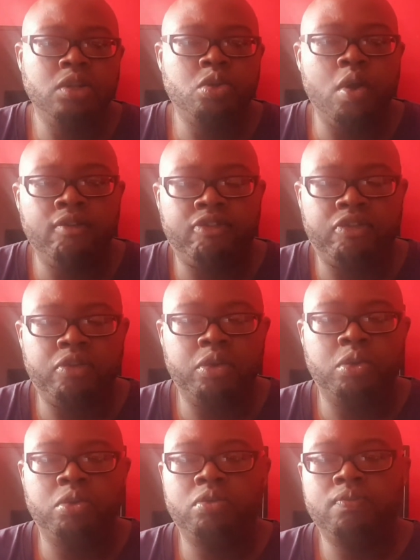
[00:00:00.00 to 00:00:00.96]
gone
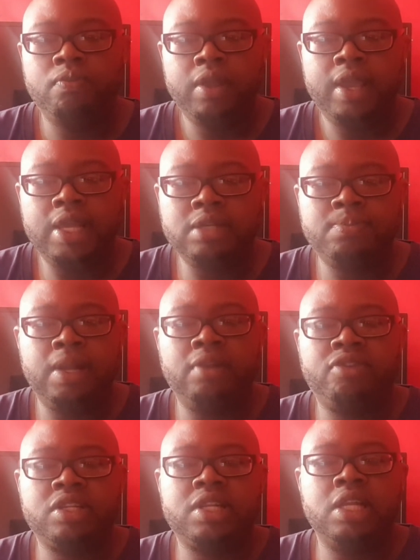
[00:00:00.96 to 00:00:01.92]
through his
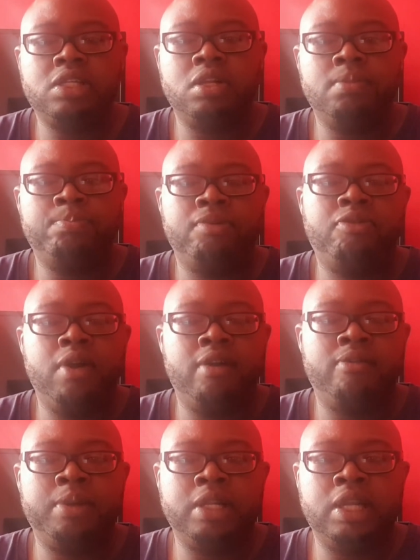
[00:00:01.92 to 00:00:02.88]
manifestation before
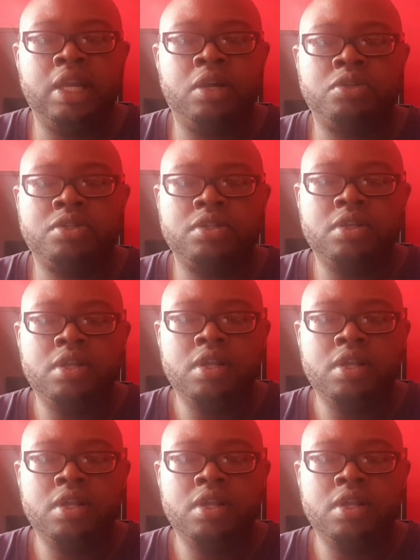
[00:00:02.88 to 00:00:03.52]
everybody else.